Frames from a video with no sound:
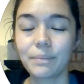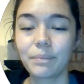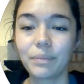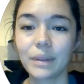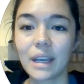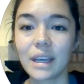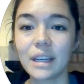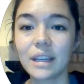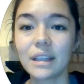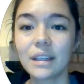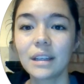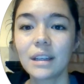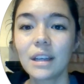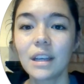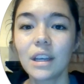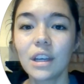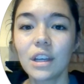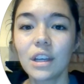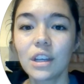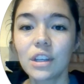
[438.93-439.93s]
Okay,
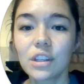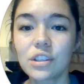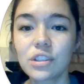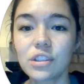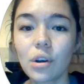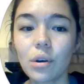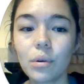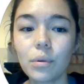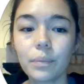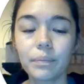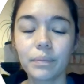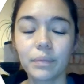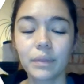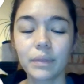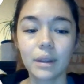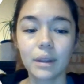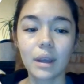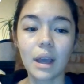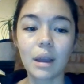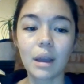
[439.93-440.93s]
so
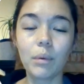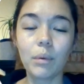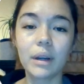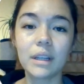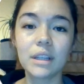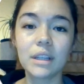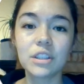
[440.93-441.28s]
I want to